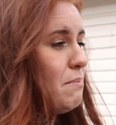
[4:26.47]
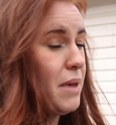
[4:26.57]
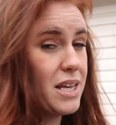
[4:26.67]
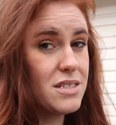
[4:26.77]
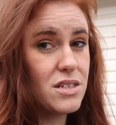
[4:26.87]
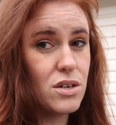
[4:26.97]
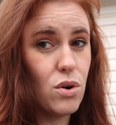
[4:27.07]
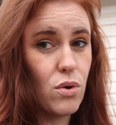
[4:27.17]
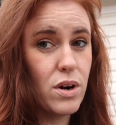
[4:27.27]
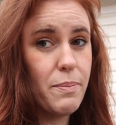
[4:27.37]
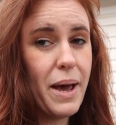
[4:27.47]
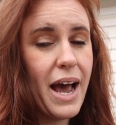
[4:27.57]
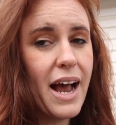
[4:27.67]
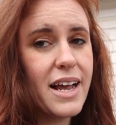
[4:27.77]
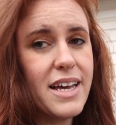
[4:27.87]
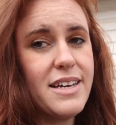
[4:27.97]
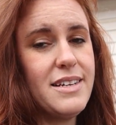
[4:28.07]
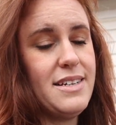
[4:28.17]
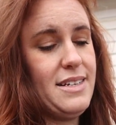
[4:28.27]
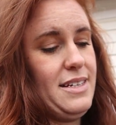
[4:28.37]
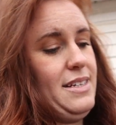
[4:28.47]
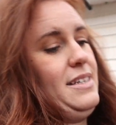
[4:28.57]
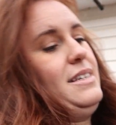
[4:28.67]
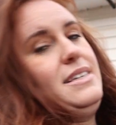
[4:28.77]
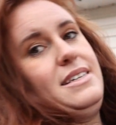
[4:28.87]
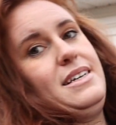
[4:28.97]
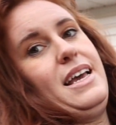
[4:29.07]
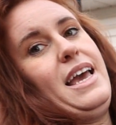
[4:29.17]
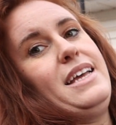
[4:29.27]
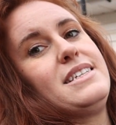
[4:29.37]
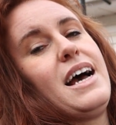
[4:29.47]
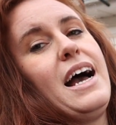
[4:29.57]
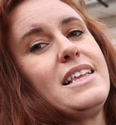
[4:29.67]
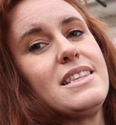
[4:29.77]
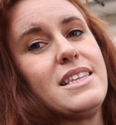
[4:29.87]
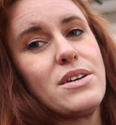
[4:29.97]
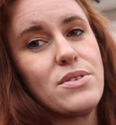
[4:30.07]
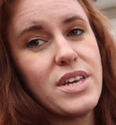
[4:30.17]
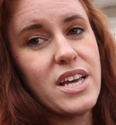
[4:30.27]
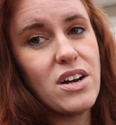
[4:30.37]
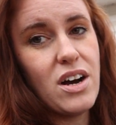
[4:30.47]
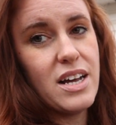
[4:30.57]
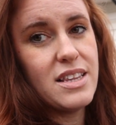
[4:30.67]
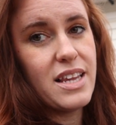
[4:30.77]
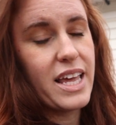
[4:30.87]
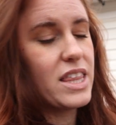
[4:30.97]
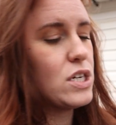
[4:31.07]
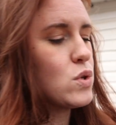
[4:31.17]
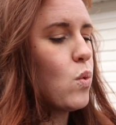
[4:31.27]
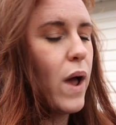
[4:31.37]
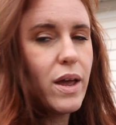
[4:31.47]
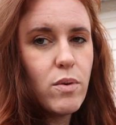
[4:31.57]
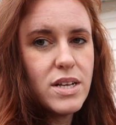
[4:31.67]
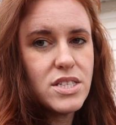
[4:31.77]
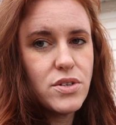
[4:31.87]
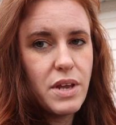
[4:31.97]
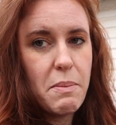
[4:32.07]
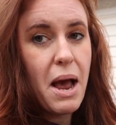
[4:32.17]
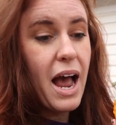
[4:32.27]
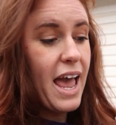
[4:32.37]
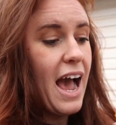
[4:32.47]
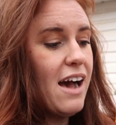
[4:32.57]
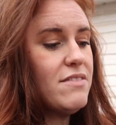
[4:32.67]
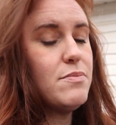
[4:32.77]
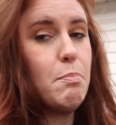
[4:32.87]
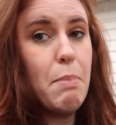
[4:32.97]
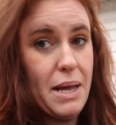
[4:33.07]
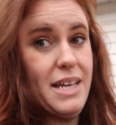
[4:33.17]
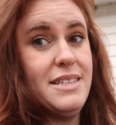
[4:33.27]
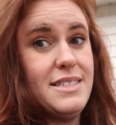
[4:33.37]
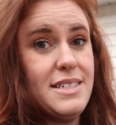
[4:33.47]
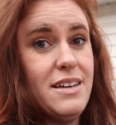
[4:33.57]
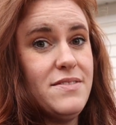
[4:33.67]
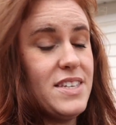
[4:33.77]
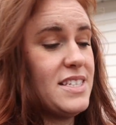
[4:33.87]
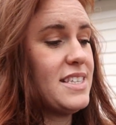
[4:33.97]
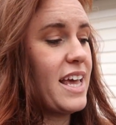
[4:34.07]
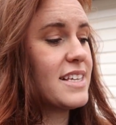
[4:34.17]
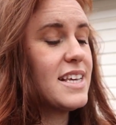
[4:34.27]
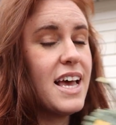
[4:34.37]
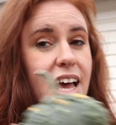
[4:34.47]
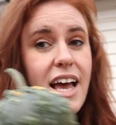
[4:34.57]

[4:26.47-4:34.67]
mixed gourd pack and I literally got like, there's white ones, you name, I have buckets of these things.